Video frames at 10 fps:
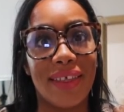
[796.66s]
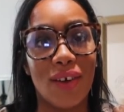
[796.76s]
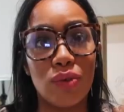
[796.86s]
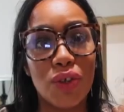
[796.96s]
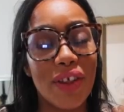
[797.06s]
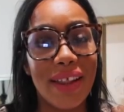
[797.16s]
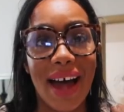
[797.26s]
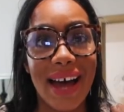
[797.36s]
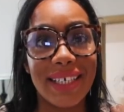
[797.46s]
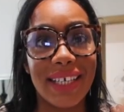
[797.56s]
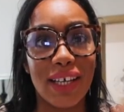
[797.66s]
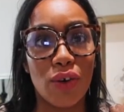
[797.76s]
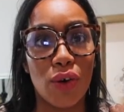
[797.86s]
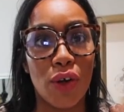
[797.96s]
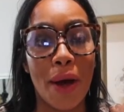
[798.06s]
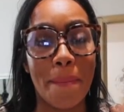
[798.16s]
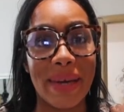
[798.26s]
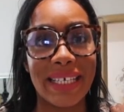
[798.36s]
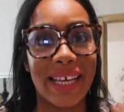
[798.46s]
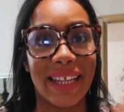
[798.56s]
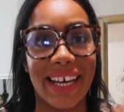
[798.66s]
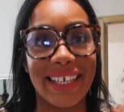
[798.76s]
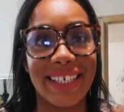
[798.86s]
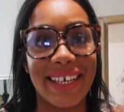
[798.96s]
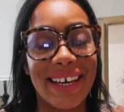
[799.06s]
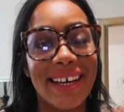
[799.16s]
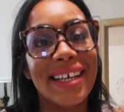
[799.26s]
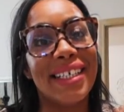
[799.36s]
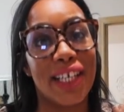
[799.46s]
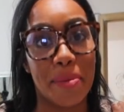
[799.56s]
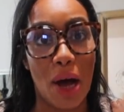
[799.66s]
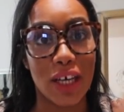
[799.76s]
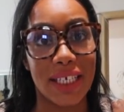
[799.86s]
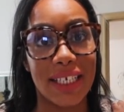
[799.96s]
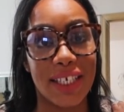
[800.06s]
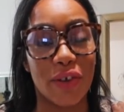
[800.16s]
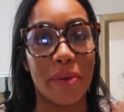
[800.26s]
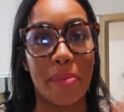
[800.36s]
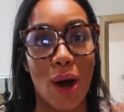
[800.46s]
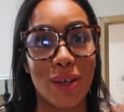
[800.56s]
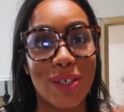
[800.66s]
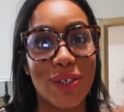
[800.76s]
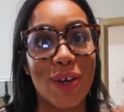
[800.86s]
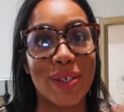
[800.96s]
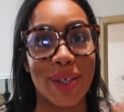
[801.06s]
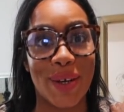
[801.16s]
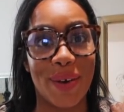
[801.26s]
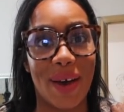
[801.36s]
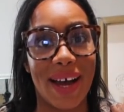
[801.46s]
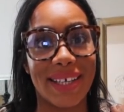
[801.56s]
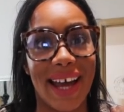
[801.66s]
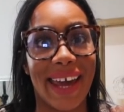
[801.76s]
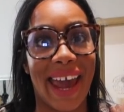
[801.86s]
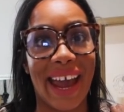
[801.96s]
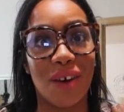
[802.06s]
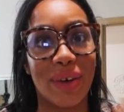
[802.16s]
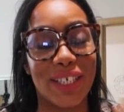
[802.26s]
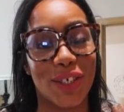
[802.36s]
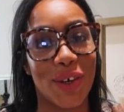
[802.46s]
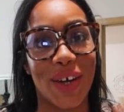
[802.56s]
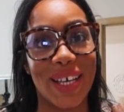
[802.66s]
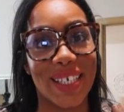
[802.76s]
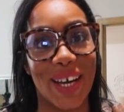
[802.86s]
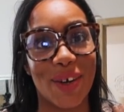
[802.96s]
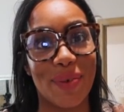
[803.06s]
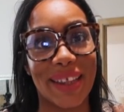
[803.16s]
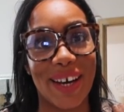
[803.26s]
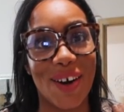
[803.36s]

Those are the last little missing links to the boxes. So the boxes are done, you guys. I can't wait to show you guys later what they